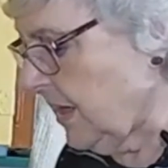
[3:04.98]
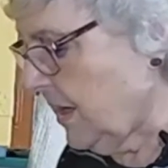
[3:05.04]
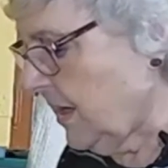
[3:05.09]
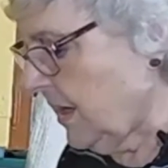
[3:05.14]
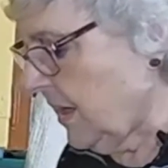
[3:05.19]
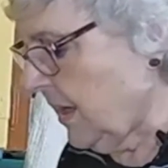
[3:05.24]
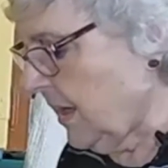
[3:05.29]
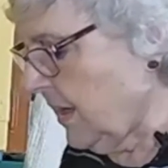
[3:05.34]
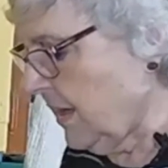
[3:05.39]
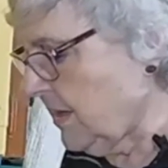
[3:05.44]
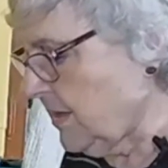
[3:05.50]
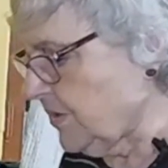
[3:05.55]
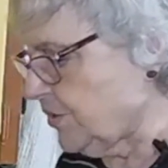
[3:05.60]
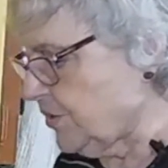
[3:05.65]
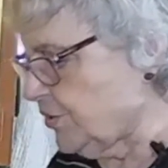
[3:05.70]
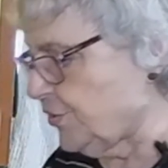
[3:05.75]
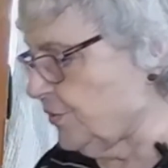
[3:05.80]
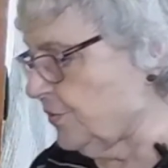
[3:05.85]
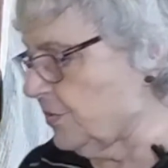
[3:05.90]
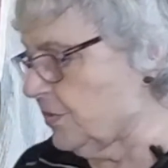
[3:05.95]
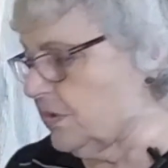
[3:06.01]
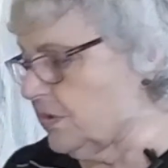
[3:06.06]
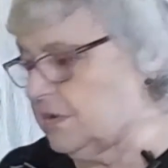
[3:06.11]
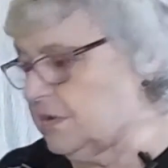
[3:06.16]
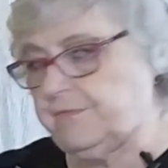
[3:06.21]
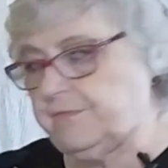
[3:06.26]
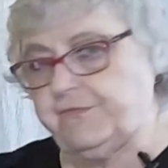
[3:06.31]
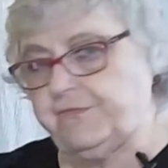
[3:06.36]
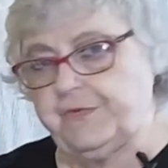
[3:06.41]
sugar
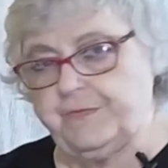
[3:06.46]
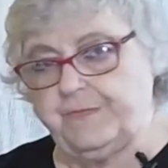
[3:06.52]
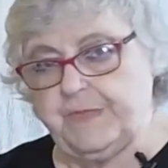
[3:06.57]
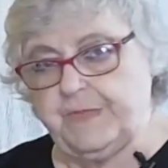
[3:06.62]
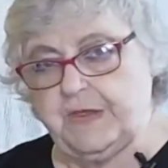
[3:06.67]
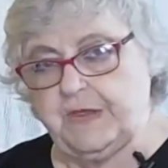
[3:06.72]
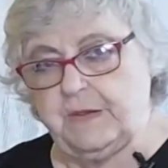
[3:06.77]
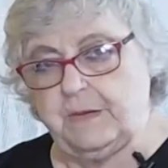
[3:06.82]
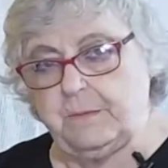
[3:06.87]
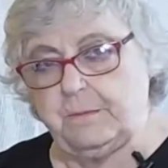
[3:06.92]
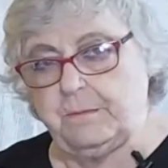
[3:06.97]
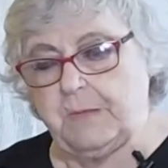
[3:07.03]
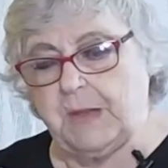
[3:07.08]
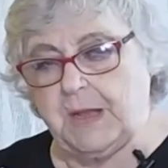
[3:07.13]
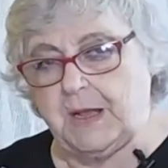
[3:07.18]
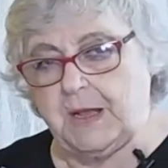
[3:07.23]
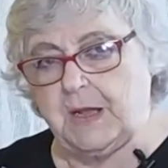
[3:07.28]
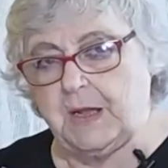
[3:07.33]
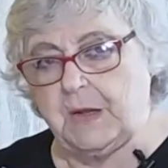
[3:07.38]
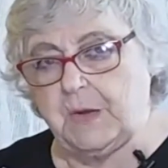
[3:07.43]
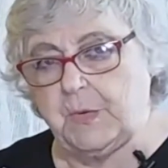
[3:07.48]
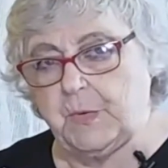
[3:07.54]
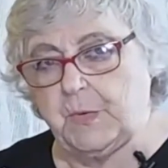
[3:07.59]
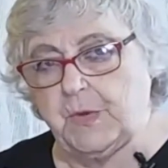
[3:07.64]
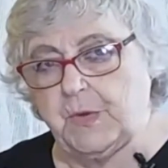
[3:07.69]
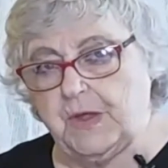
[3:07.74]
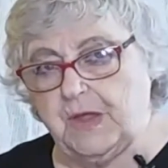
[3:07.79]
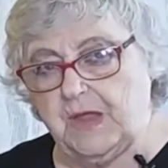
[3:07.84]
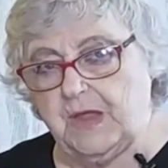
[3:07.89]
from the mango,
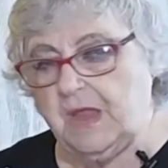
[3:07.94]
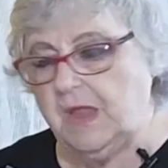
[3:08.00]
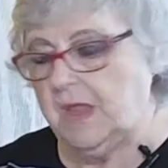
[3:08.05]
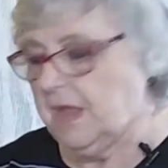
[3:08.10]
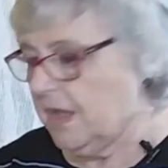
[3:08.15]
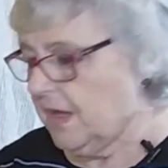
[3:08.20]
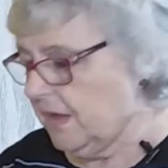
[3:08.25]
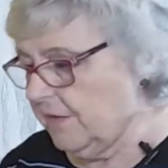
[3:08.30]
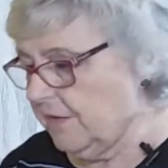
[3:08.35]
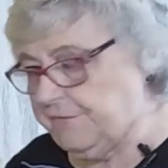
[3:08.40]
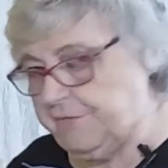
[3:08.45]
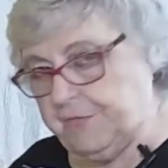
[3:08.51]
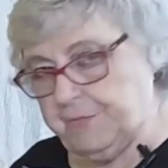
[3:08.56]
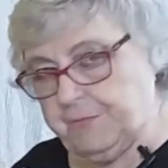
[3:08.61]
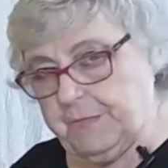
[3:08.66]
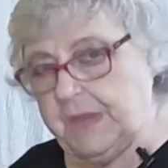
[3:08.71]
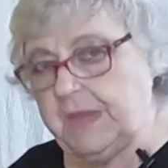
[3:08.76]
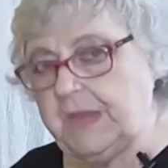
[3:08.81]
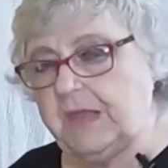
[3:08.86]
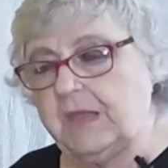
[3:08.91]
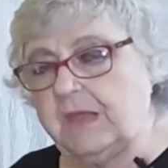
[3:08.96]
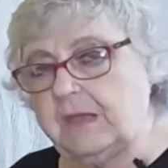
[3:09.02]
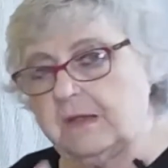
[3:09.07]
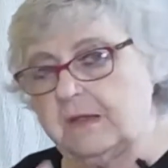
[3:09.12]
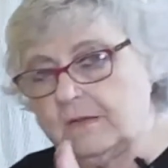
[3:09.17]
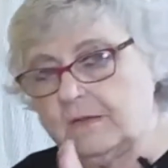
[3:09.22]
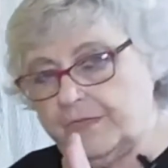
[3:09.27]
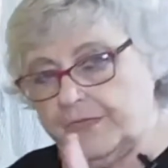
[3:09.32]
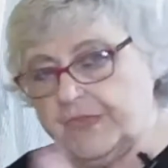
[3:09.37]
and for me
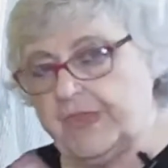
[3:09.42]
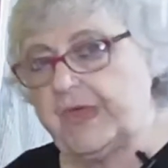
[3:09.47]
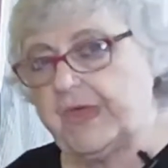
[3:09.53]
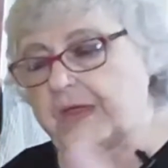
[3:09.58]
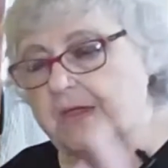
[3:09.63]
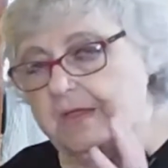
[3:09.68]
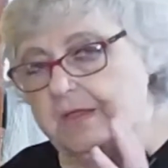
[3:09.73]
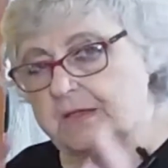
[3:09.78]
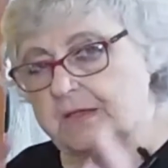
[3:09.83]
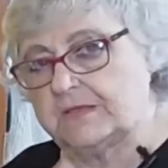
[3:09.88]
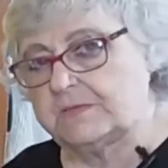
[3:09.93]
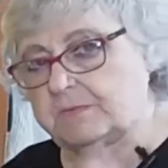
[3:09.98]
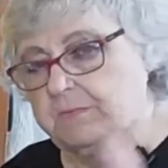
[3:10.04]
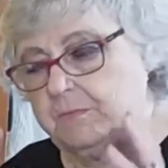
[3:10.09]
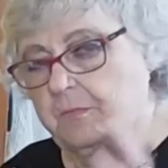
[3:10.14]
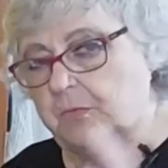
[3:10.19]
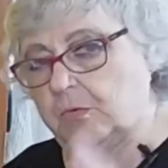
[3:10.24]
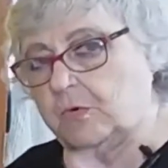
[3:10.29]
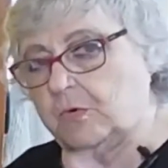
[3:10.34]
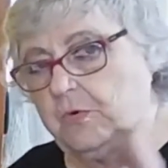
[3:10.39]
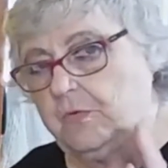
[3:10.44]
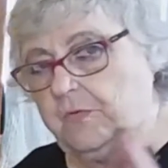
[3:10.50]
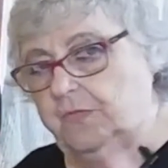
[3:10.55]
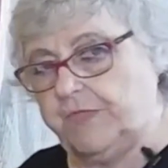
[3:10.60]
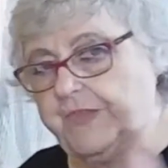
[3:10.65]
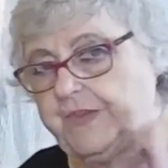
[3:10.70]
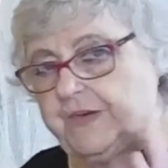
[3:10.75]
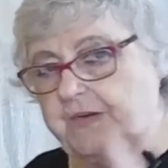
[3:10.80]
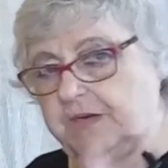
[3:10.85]
that is more than
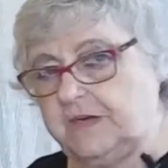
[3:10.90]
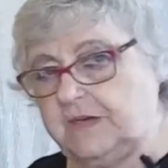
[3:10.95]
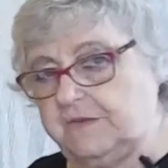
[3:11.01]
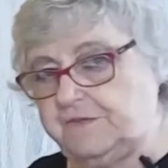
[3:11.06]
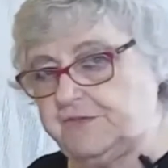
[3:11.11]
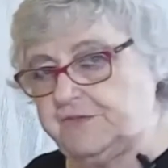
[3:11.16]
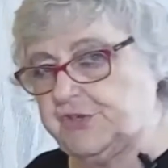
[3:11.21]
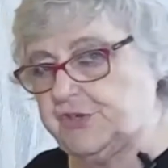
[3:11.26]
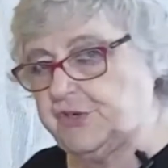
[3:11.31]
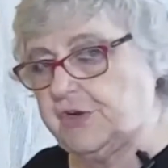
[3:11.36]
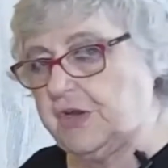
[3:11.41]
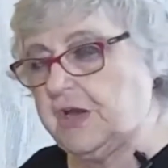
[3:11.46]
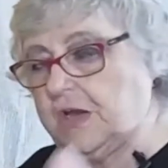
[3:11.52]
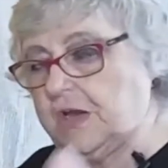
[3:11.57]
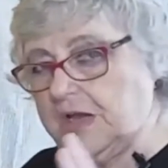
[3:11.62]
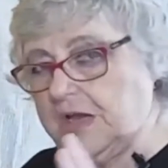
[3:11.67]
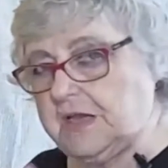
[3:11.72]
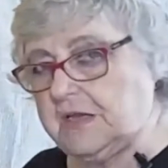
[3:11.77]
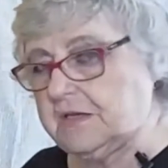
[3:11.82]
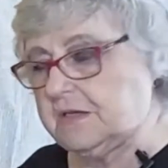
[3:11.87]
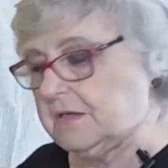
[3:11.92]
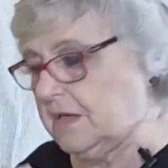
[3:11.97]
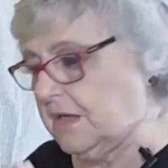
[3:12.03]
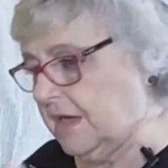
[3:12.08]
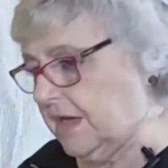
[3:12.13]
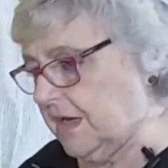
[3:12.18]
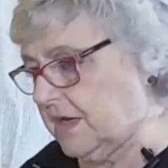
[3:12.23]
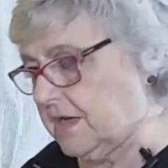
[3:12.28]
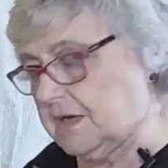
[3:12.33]
enough sugar. I can
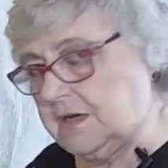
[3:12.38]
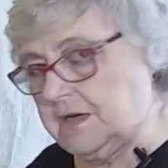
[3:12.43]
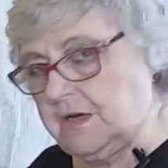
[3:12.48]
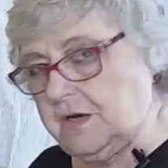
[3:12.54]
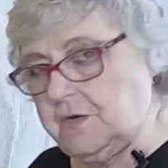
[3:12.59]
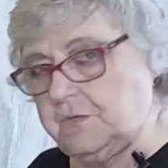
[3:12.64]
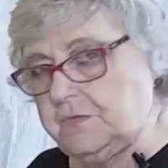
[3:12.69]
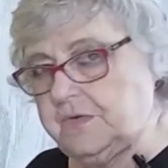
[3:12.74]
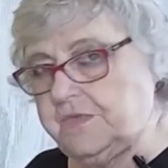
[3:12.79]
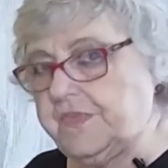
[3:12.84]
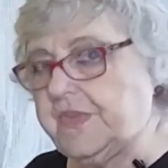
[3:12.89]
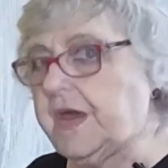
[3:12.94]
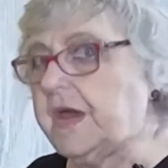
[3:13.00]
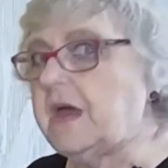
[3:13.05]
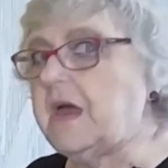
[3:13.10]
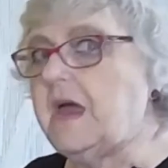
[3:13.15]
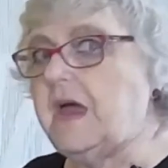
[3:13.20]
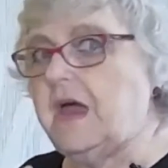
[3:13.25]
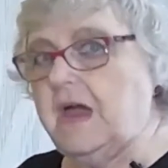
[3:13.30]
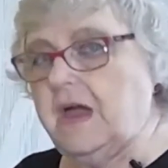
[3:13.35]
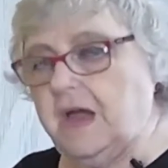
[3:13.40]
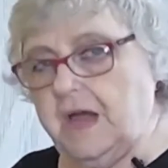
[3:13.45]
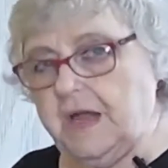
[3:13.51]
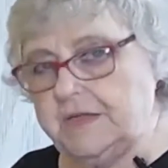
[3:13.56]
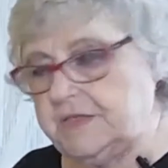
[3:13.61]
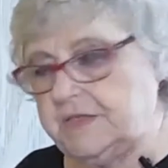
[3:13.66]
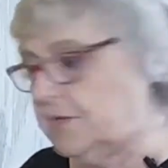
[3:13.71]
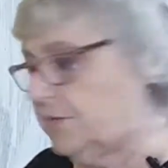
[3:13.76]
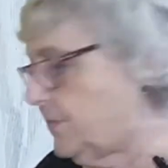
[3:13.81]
cope with that. I don't want
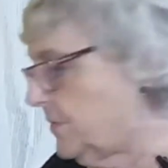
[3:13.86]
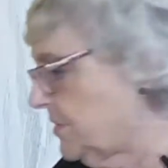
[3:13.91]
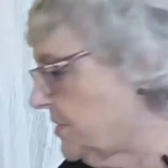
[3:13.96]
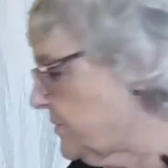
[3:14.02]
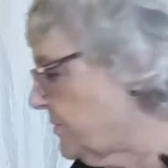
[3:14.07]
to add any